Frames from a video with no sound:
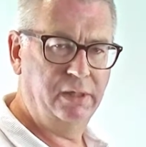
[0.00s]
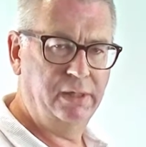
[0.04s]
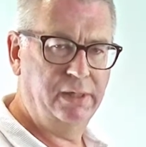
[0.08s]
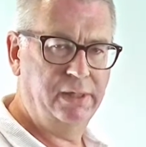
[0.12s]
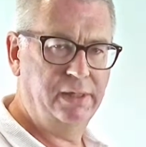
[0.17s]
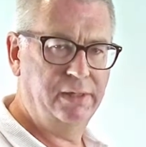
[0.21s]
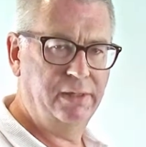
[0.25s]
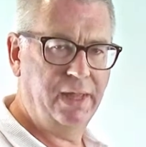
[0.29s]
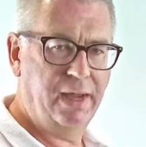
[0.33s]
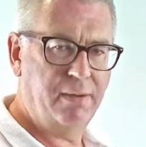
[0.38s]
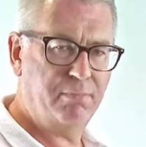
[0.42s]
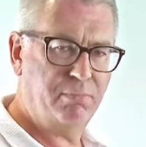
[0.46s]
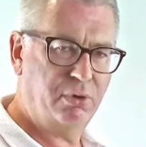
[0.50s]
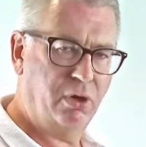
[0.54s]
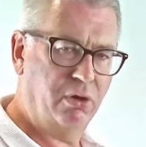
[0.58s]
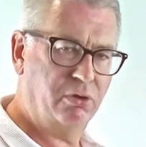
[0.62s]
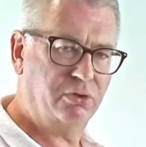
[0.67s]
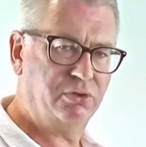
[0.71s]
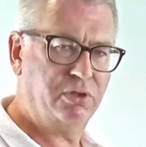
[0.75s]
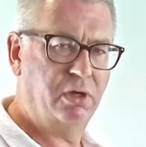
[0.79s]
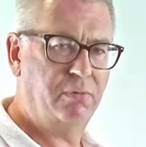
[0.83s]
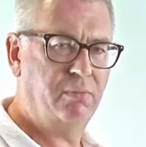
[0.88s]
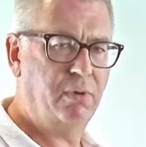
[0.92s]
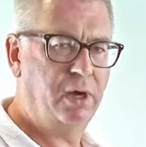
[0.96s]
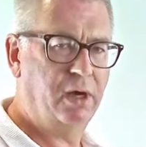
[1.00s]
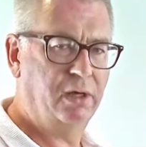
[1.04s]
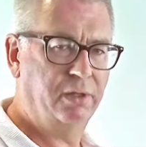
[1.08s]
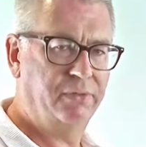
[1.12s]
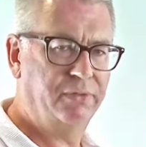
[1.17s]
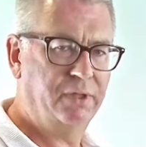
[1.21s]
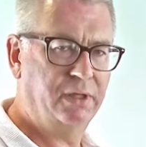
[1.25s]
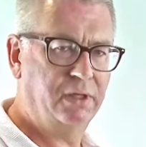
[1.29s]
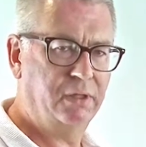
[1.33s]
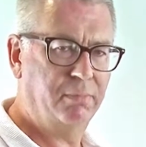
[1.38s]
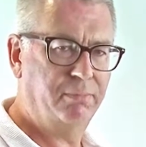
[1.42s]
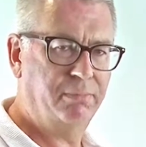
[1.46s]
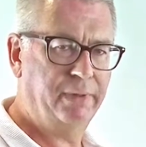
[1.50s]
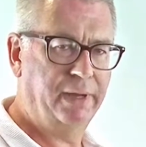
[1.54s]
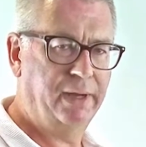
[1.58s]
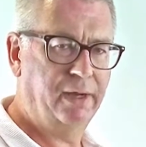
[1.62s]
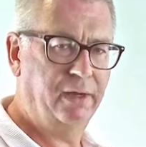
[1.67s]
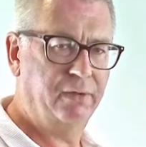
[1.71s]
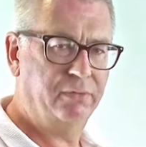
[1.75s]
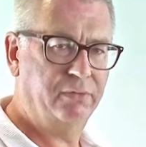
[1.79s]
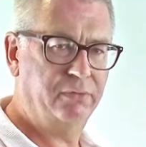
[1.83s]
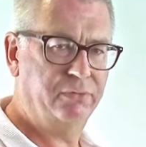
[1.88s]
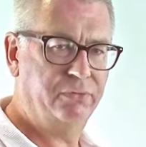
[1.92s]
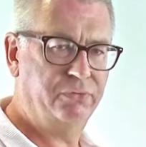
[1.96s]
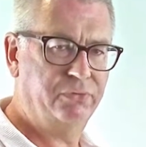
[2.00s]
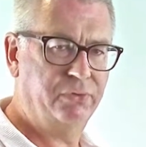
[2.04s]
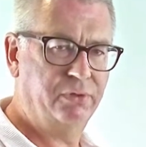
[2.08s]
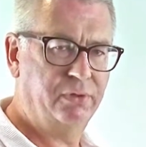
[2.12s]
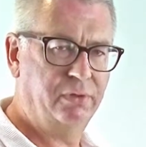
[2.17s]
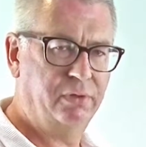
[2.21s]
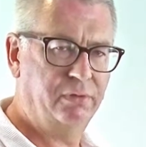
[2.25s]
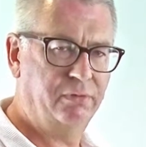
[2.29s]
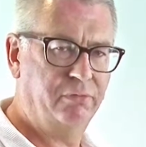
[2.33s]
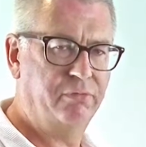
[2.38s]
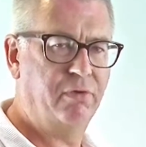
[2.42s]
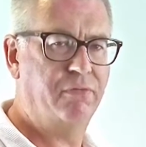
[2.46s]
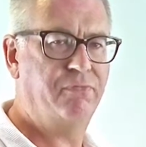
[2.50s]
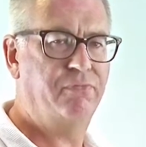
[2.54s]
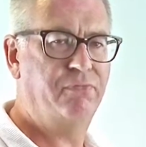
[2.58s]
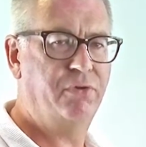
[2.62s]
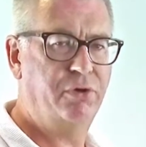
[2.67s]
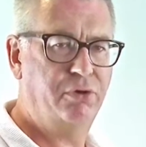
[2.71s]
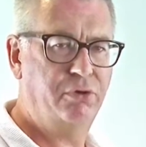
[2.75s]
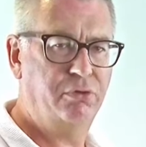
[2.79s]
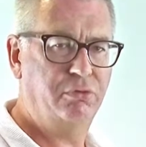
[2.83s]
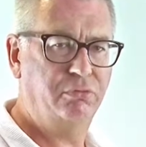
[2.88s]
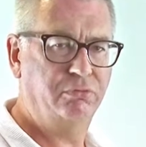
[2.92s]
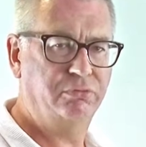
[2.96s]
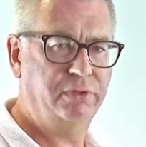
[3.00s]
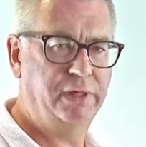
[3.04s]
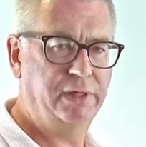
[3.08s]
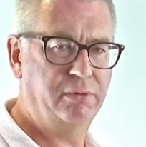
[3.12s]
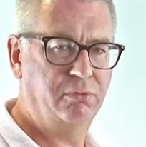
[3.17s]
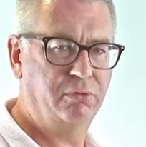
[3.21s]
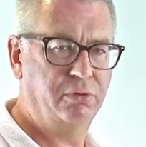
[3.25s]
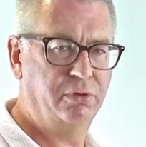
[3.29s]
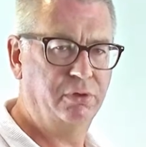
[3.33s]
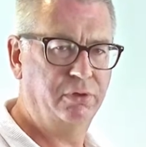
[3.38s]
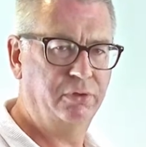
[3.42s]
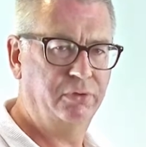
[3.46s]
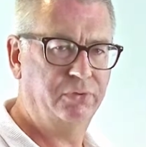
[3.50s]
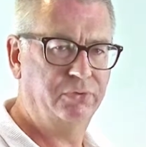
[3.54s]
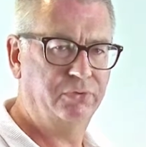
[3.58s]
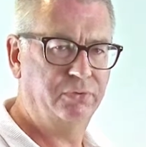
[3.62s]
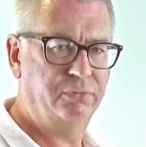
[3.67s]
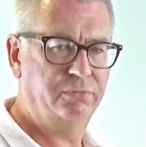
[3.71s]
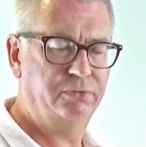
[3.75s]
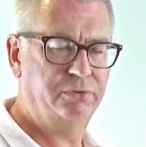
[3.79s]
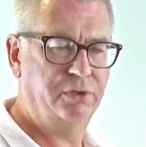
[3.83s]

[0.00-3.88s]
in that box, I might think about referral networks.